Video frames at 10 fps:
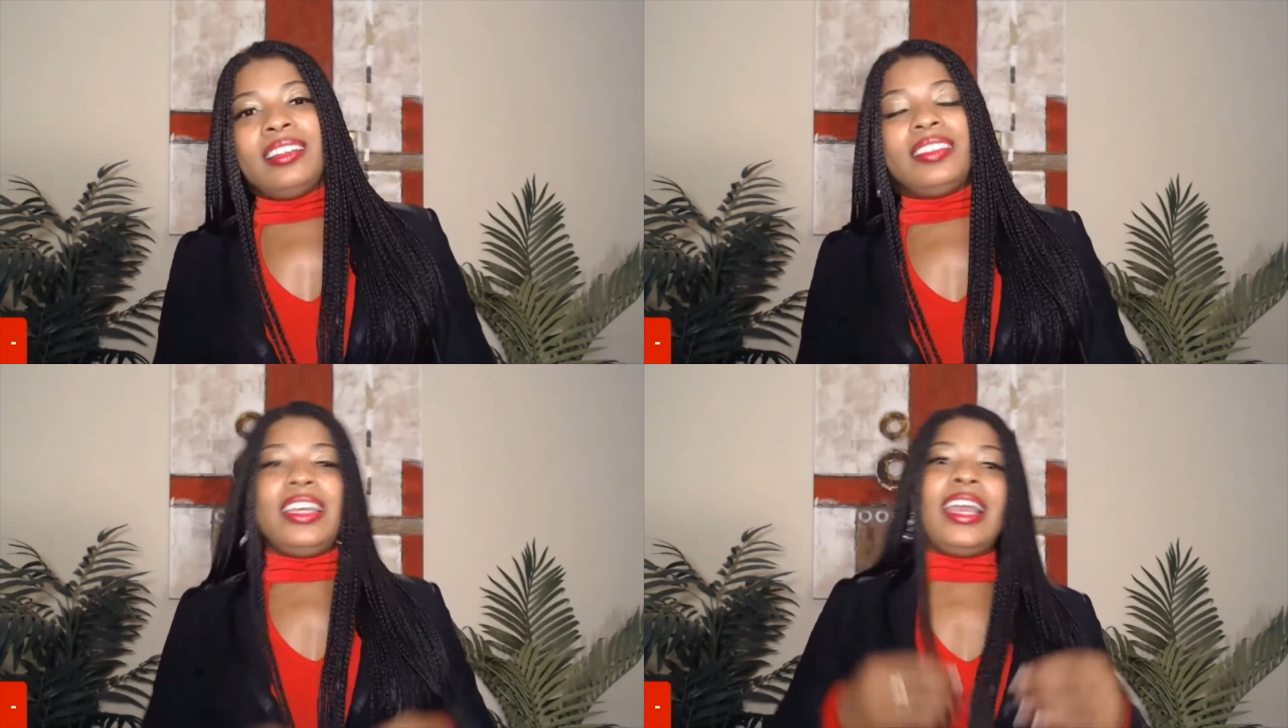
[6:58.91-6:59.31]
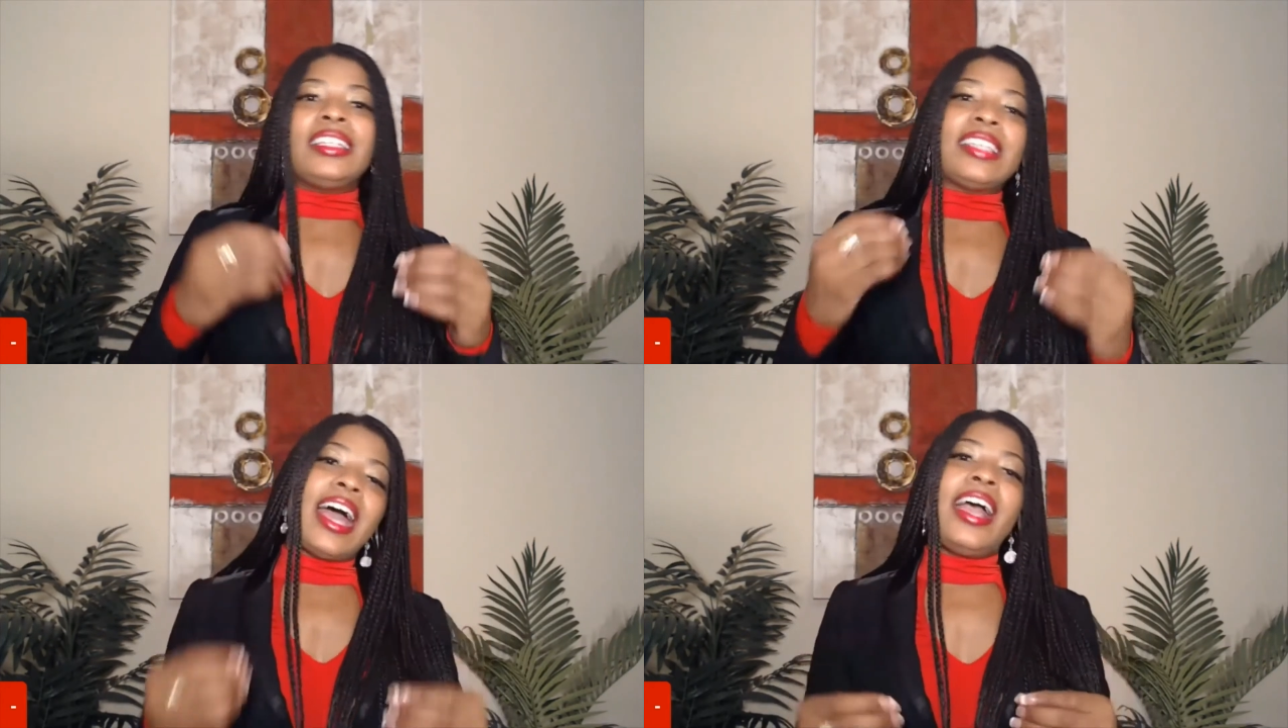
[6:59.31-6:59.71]
The
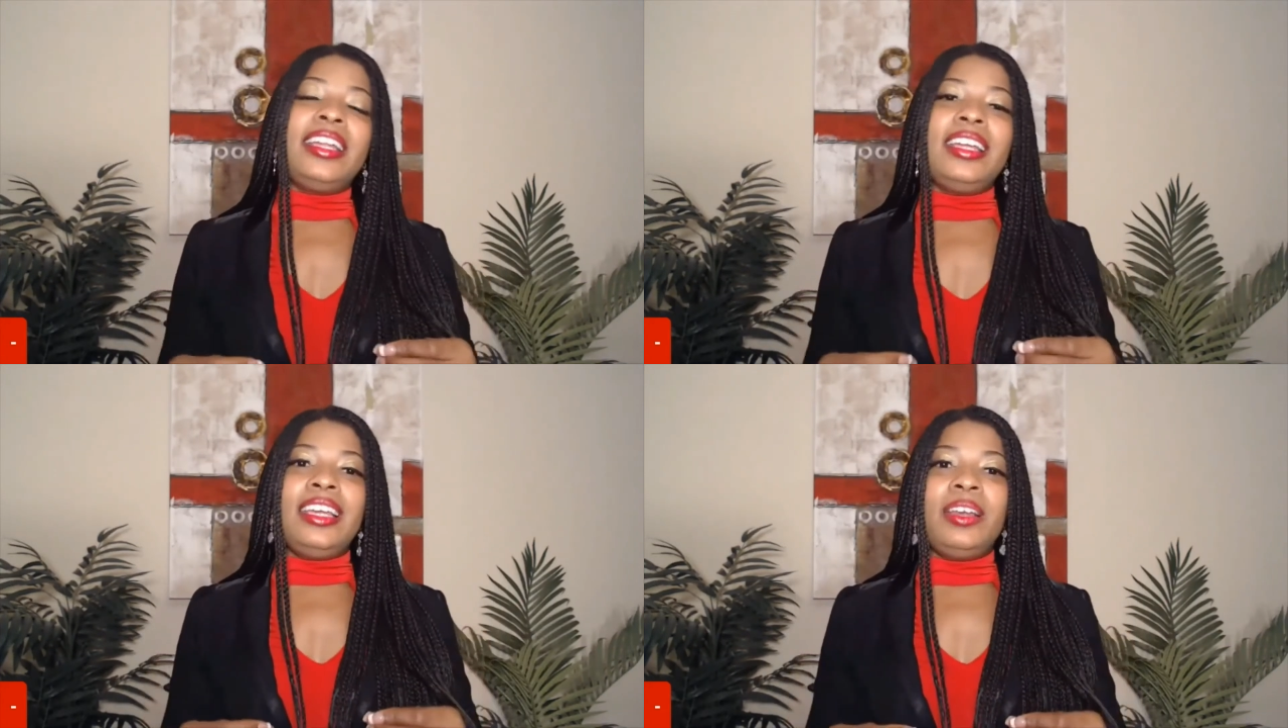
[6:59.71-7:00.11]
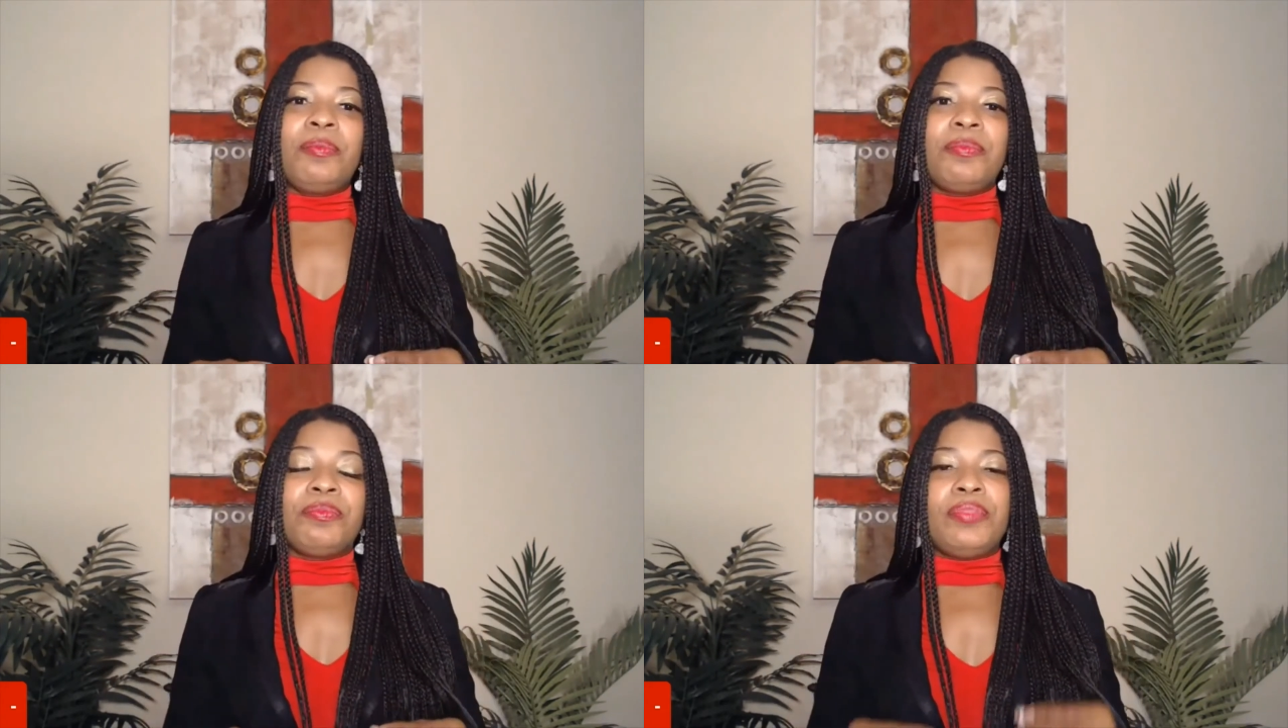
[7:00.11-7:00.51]
anxiety
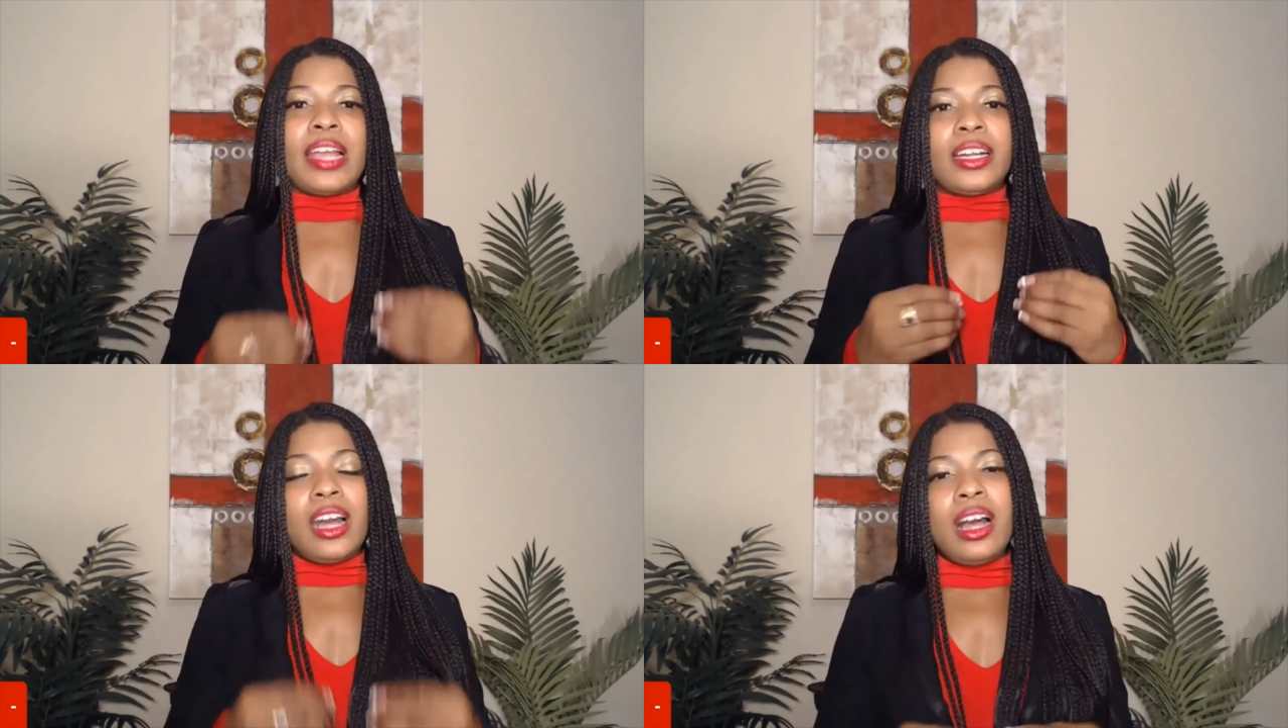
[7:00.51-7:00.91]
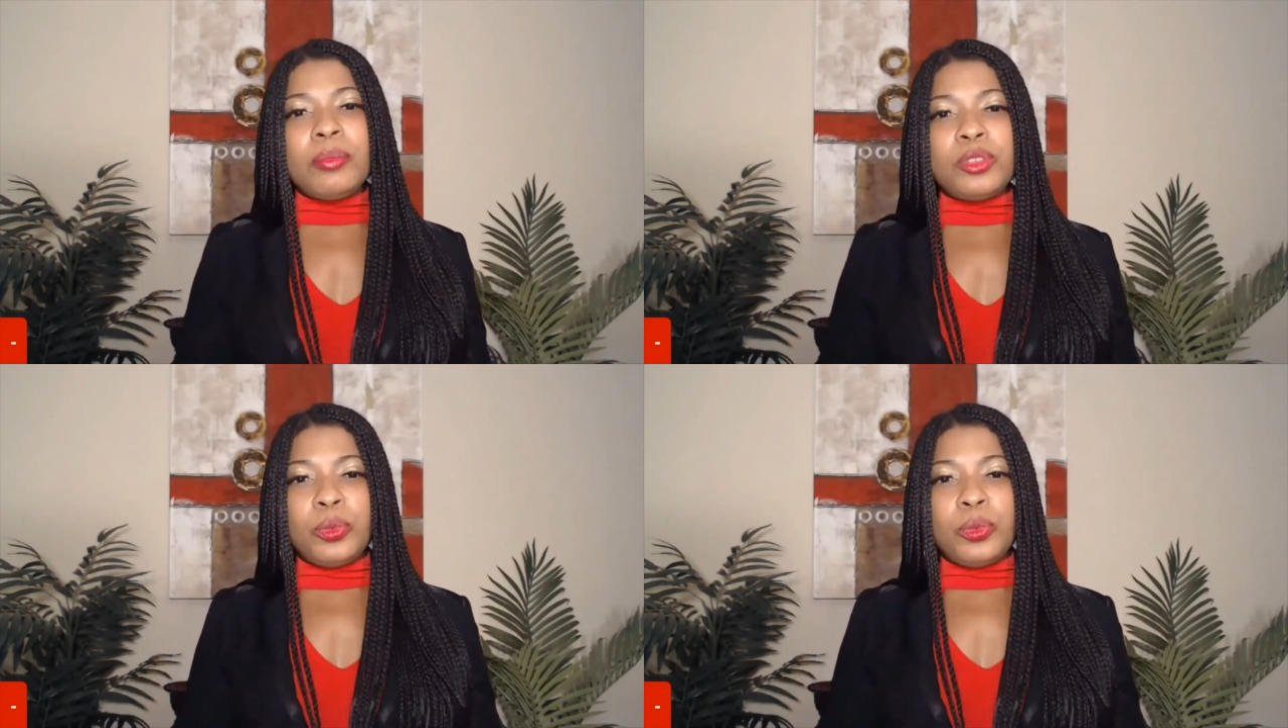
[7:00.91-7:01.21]
that comes